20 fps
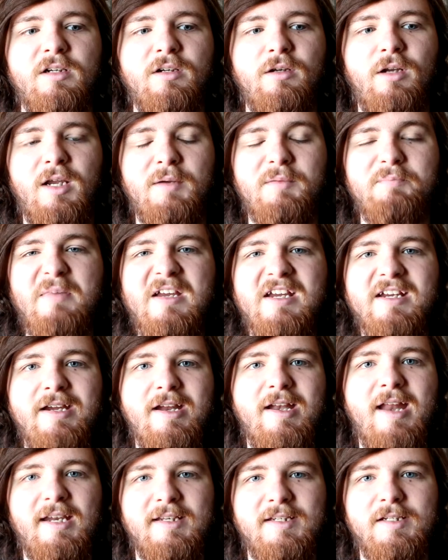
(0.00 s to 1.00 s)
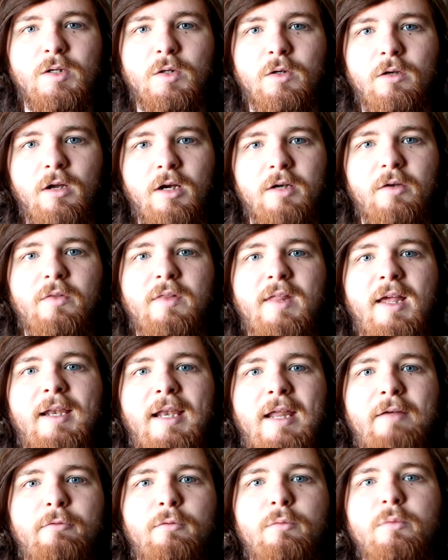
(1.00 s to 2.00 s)
like being connected online on that
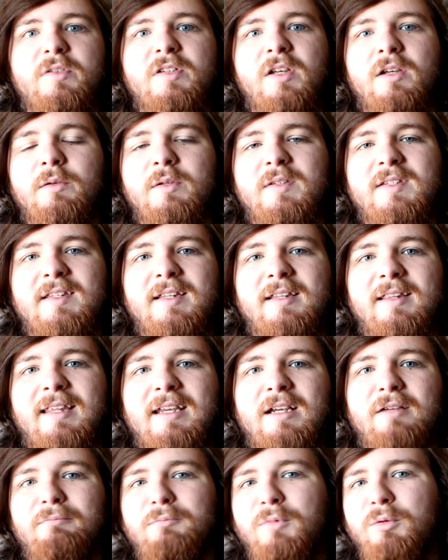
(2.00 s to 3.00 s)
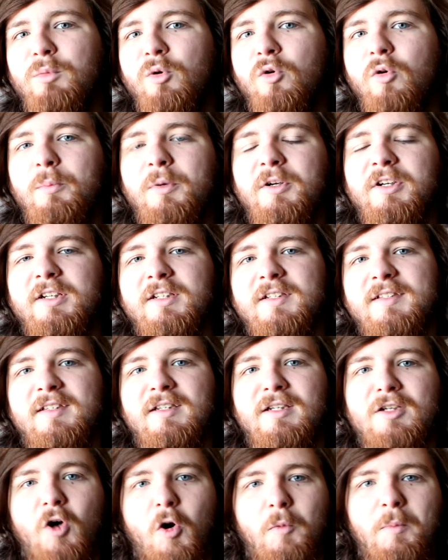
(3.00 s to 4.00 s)
level was the thing of Mamorpagas
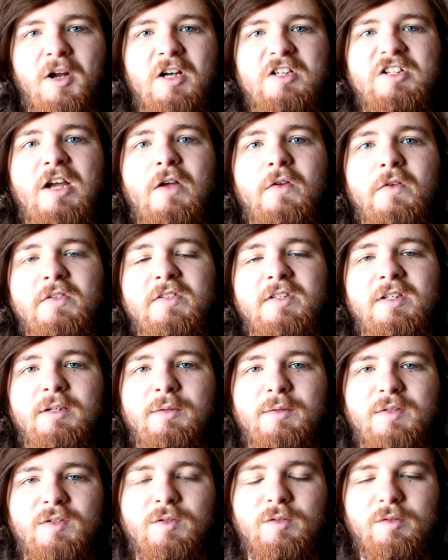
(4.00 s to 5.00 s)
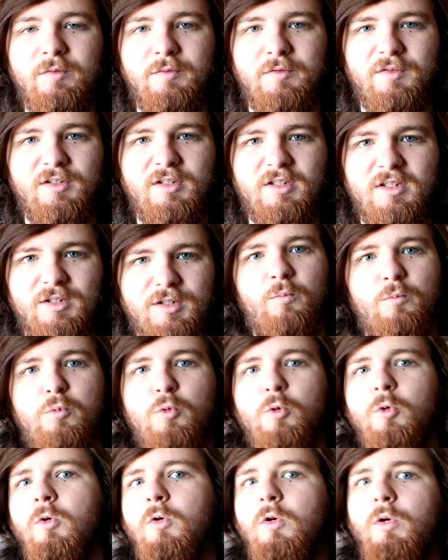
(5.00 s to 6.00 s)
and not much else, and it was sort of
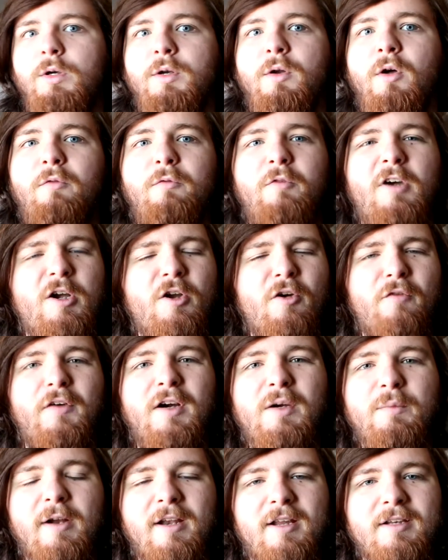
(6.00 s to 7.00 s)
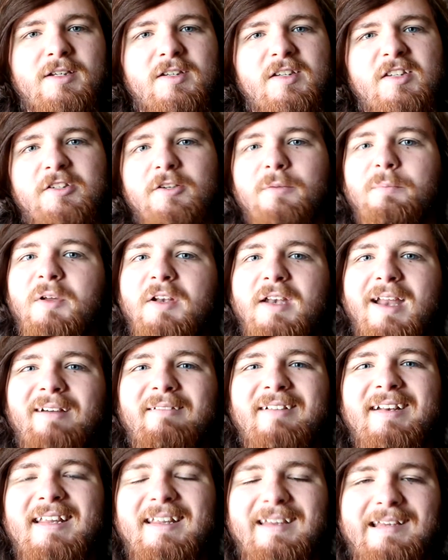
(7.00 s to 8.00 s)
not very well understood, but
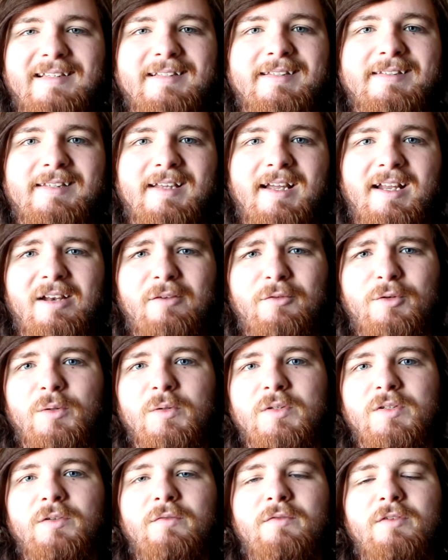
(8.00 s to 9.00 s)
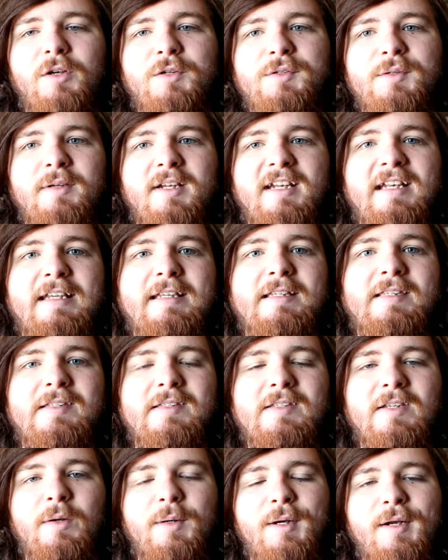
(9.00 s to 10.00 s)
now it is, and everyone sort of knows what it is,
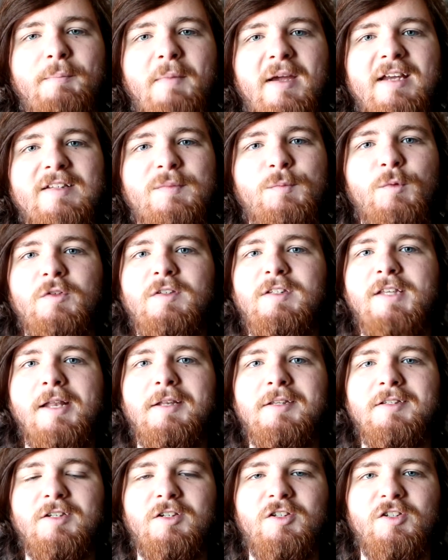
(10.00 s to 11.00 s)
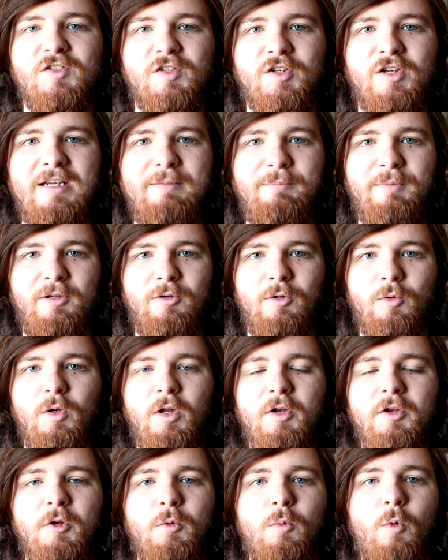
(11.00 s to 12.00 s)
so it makes more sense to just keep it all
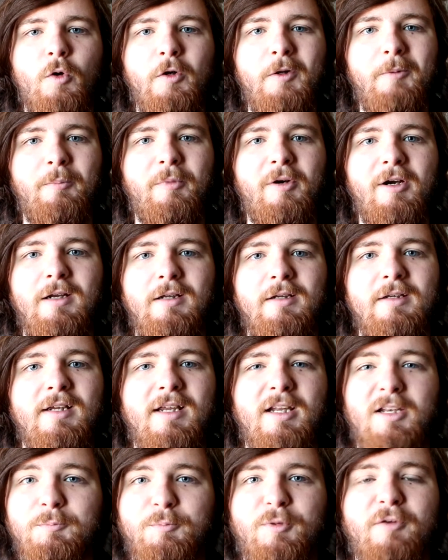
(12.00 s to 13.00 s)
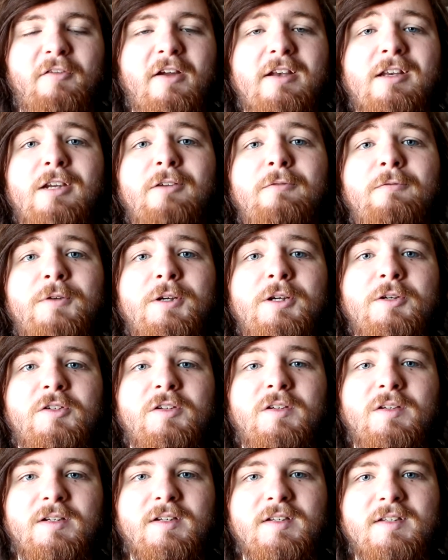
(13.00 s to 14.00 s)
under one umbrella and prevent
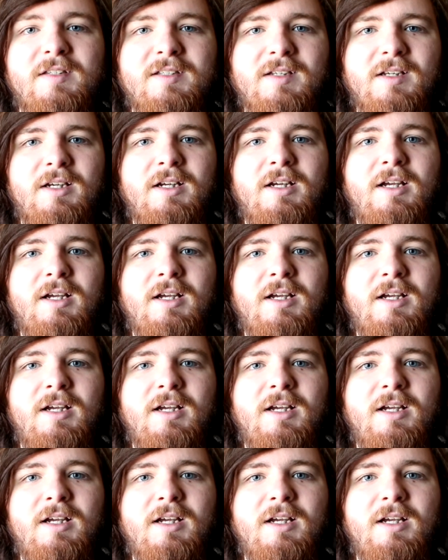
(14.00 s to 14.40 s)
confusion, because